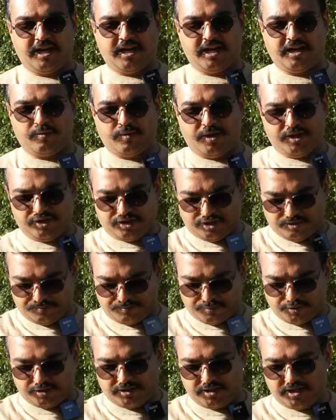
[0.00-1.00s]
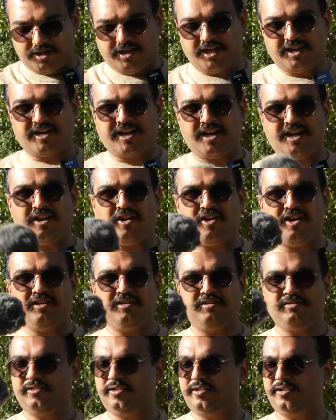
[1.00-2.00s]
and once you put the dead cat
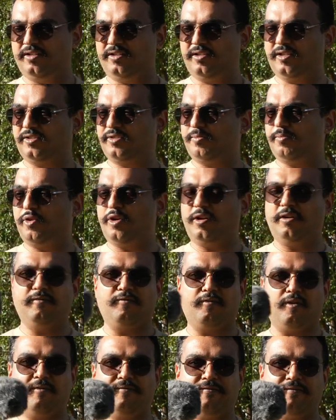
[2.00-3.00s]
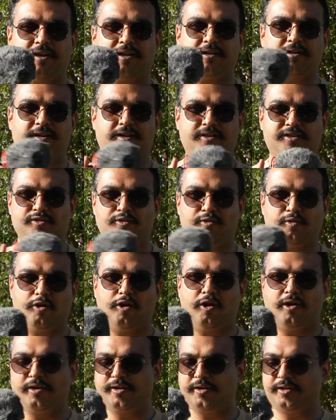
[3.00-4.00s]
on, the small form factor is no
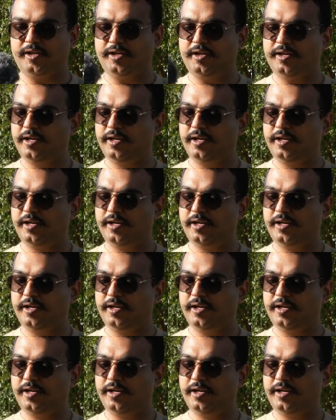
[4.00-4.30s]
longer there.